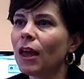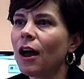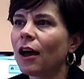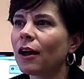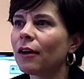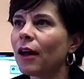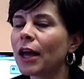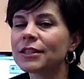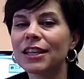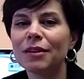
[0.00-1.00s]

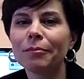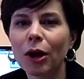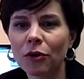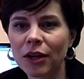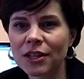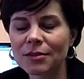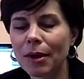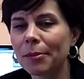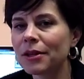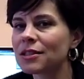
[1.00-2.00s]
a team bonus.
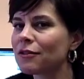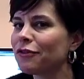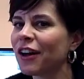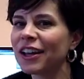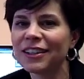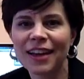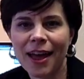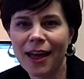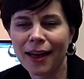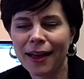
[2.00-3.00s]
Maybe it's a fun
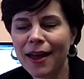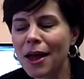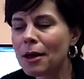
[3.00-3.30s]
day.